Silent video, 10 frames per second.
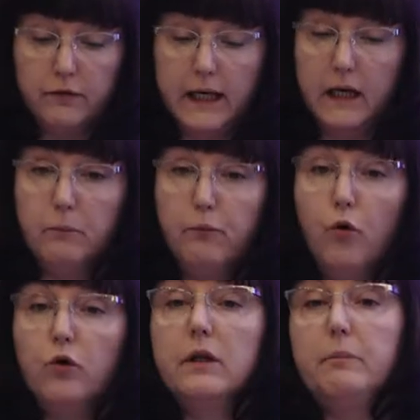they
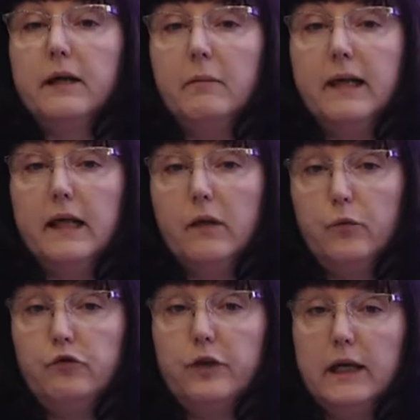bought the premises
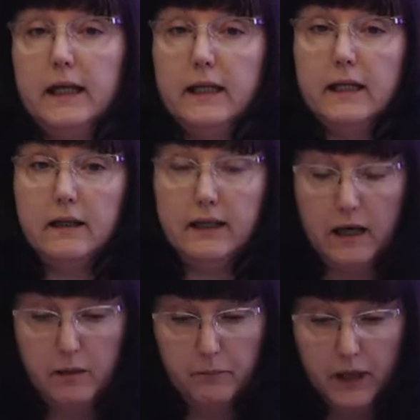which they rented.
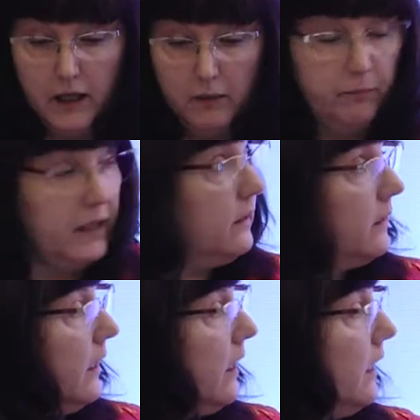They
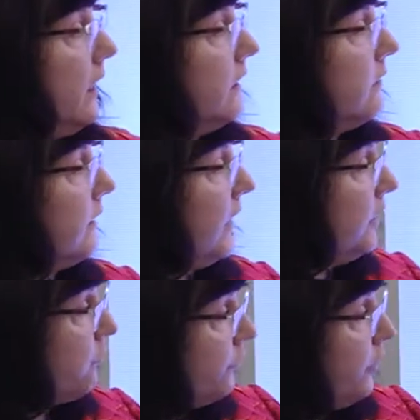built uh,
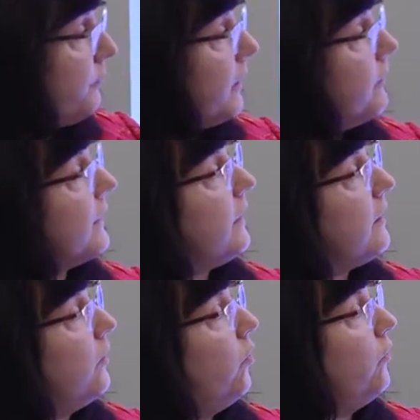additional premises
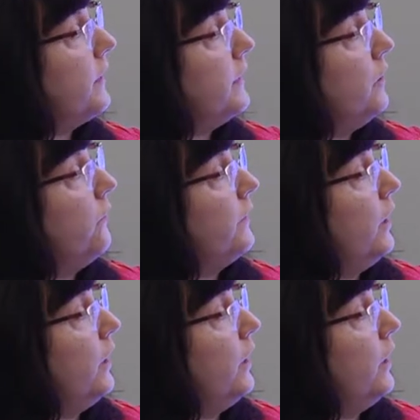already on